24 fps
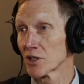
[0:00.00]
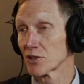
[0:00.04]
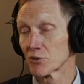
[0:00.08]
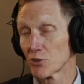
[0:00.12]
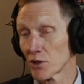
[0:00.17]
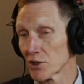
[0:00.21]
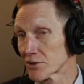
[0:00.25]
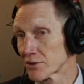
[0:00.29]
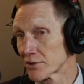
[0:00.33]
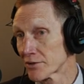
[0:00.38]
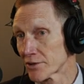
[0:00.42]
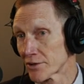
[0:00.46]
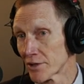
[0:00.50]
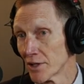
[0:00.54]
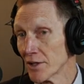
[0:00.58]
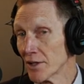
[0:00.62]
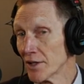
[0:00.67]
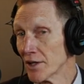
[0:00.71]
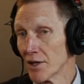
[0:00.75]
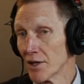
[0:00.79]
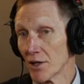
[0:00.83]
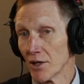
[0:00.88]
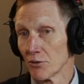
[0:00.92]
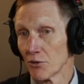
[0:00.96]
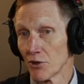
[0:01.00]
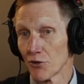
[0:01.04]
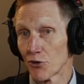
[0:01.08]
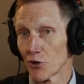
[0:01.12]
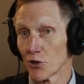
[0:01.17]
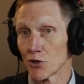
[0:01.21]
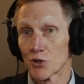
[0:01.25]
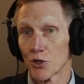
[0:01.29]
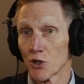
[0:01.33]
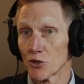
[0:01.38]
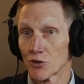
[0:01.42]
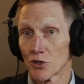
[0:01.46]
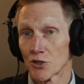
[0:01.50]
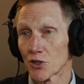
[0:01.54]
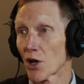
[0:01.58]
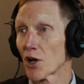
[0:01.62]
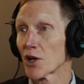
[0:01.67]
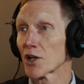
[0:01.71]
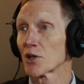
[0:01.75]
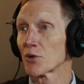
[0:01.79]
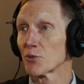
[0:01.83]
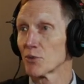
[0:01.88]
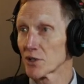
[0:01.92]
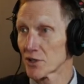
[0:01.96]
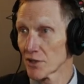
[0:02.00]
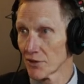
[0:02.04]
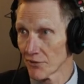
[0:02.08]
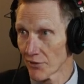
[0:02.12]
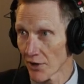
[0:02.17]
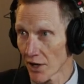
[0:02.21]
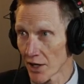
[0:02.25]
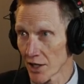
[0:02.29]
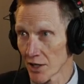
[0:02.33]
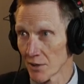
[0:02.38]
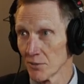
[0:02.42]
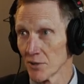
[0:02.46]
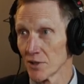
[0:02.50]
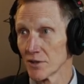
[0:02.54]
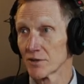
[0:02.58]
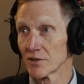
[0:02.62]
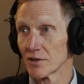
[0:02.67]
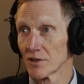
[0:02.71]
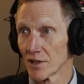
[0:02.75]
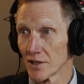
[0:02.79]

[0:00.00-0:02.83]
It's what's referred to as a target-rich environment,